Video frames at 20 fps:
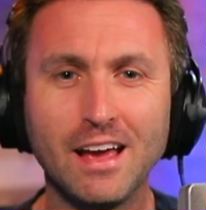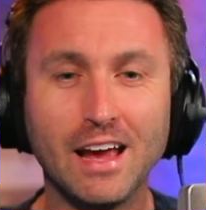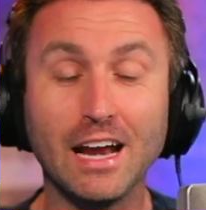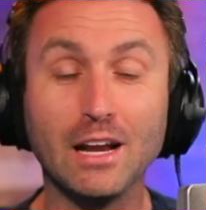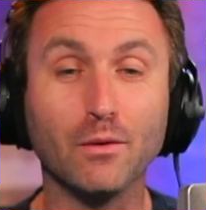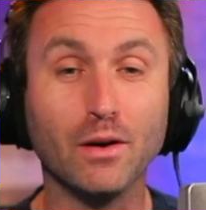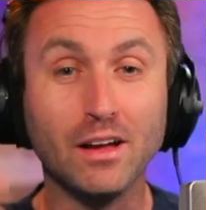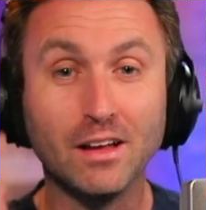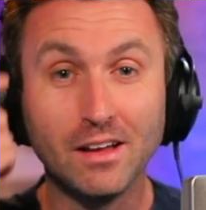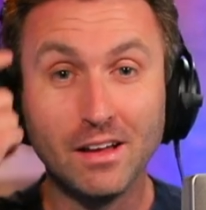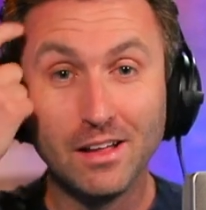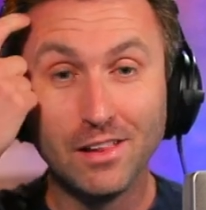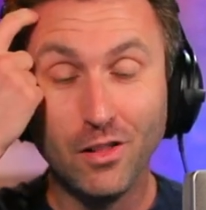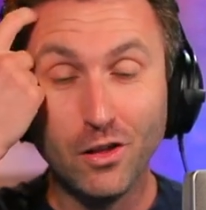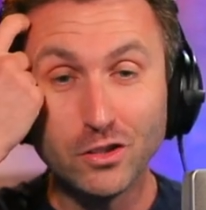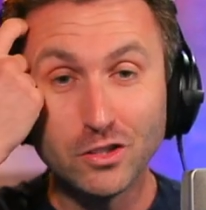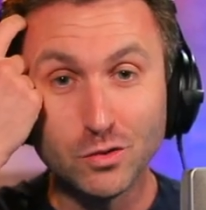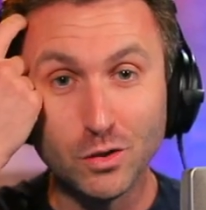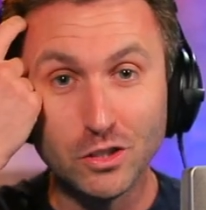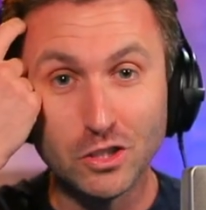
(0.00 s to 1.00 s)
Anyway,
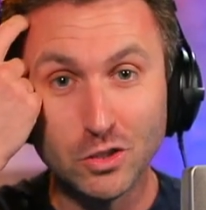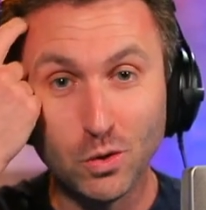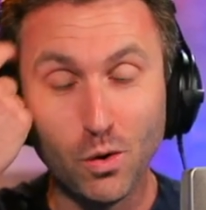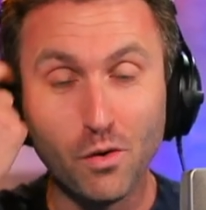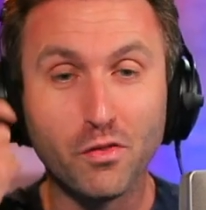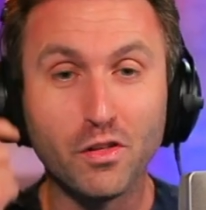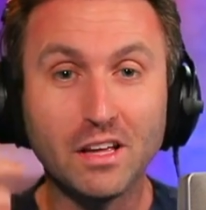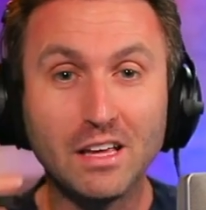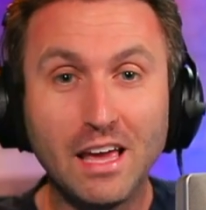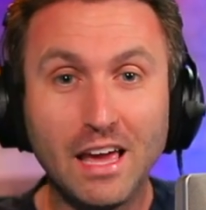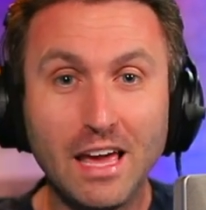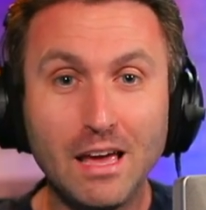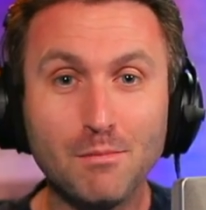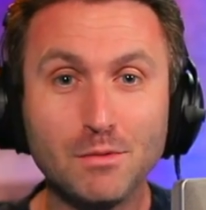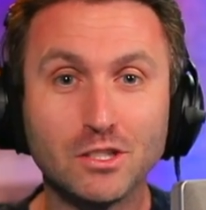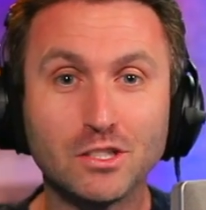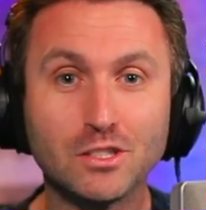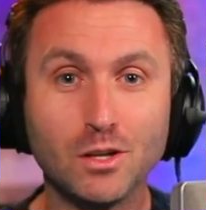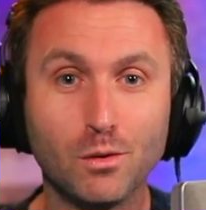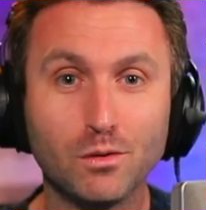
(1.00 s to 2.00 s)
long story short, the game
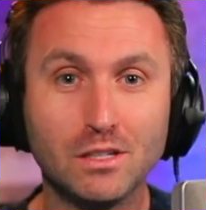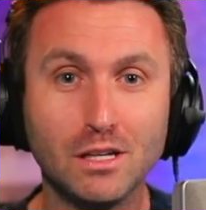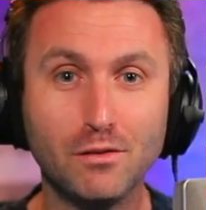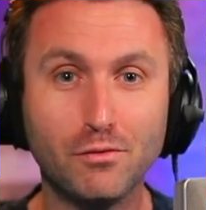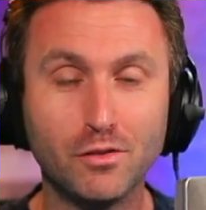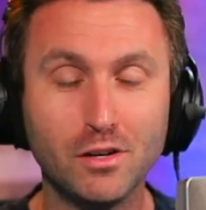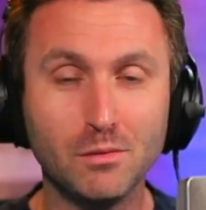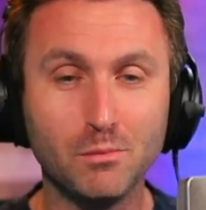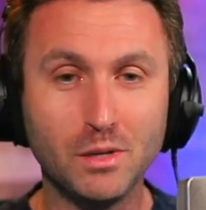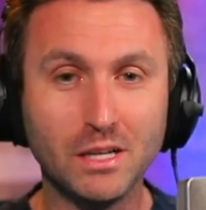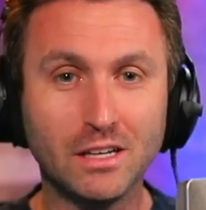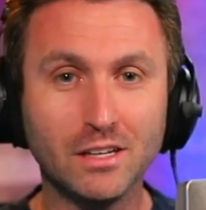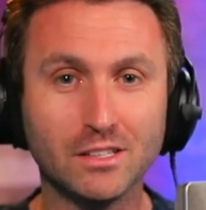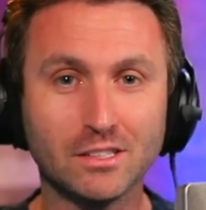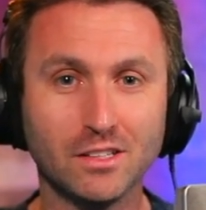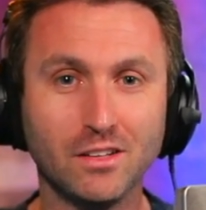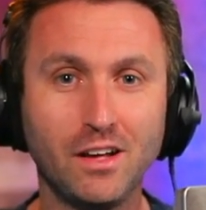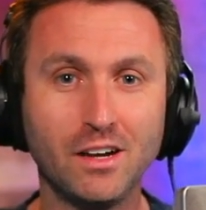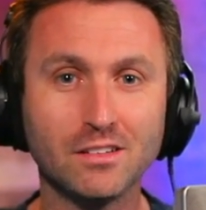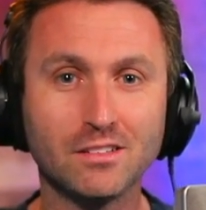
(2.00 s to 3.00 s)
is so different
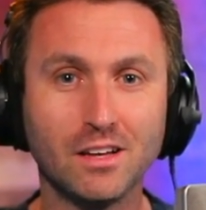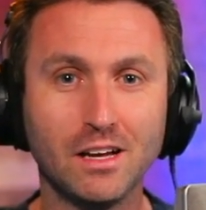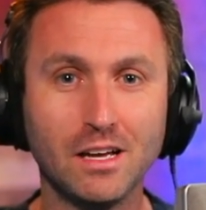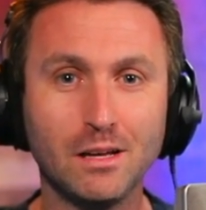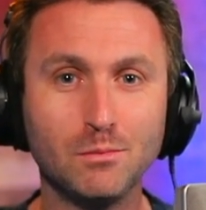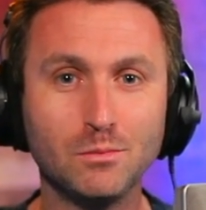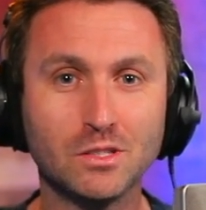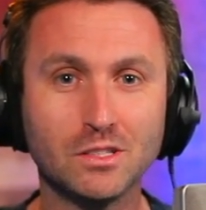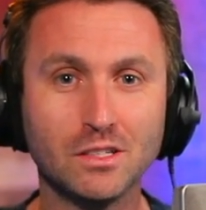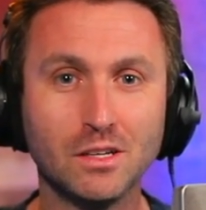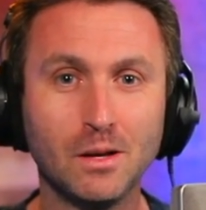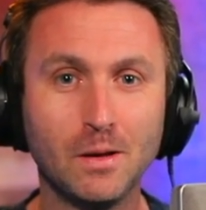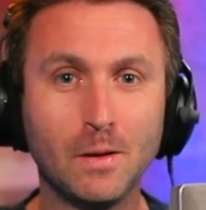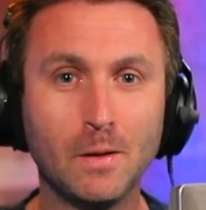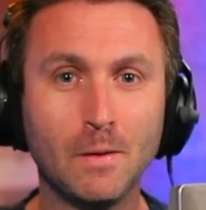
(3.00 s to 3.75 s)
because a lot of times